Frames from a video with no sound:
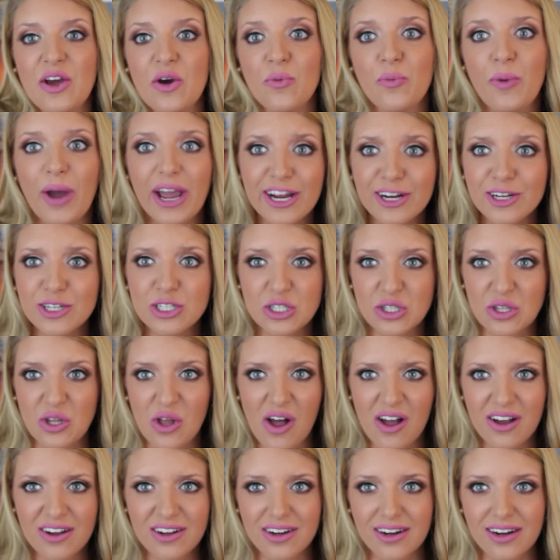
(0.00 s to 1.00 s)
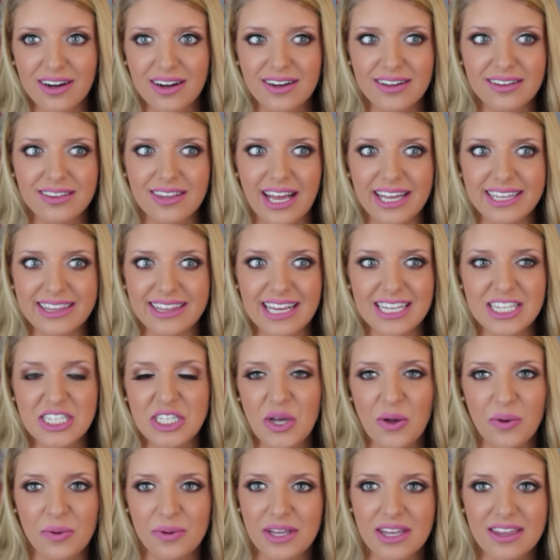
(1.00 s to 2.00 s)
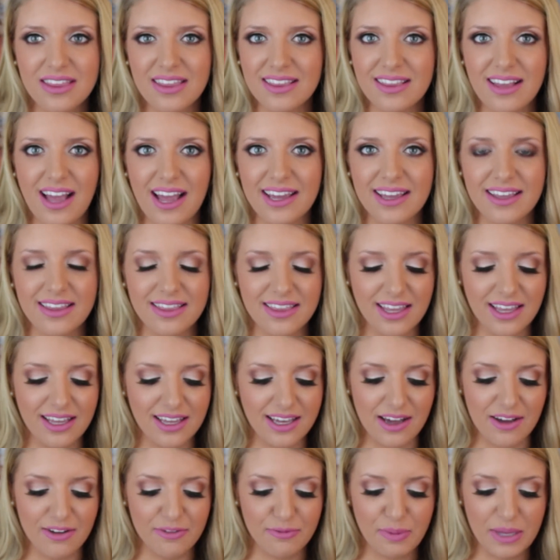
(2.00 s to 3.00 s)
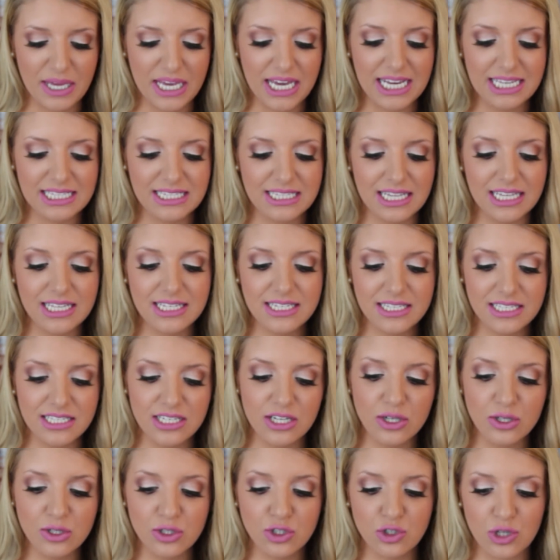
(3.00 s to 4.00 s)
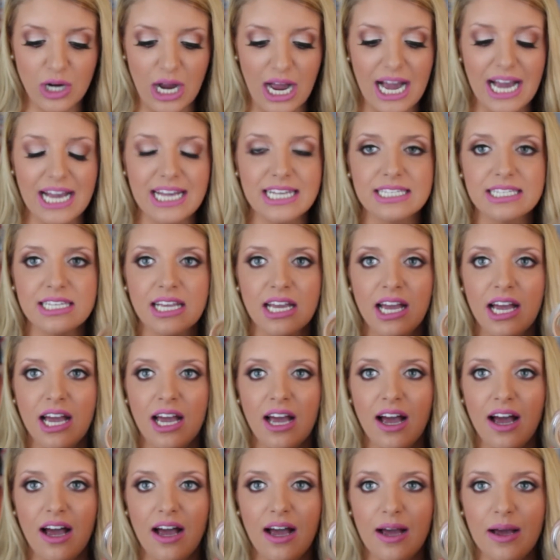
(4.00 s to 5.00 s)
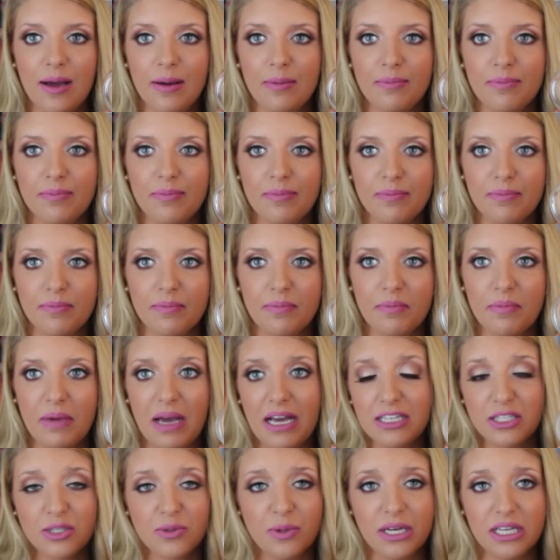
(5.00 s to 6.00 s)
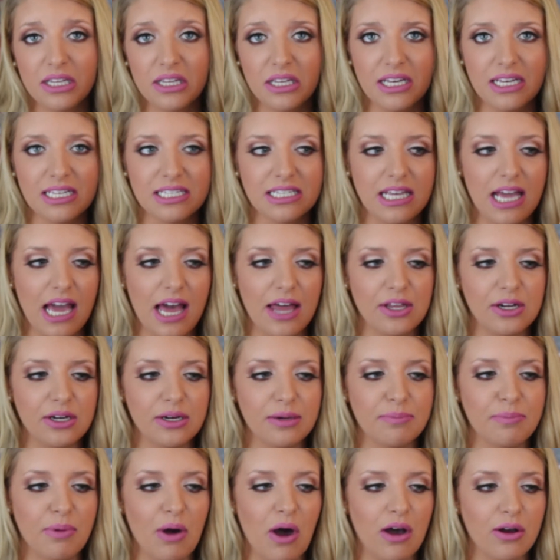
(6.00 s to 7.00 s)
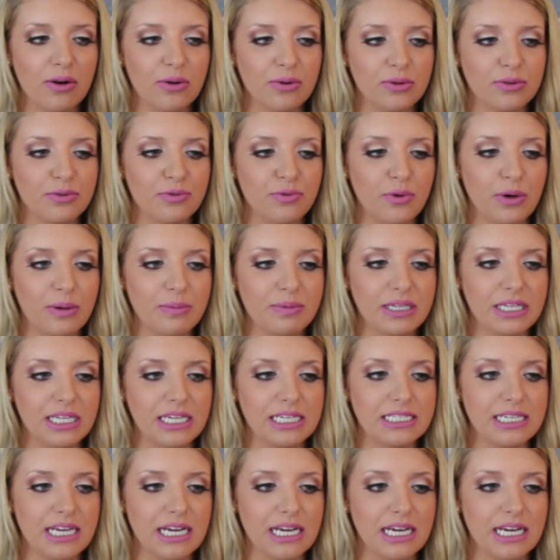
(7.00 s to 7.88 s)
wears longer. Like that's the only thing that I can think of, because this still dries as quickly as the other bottled formula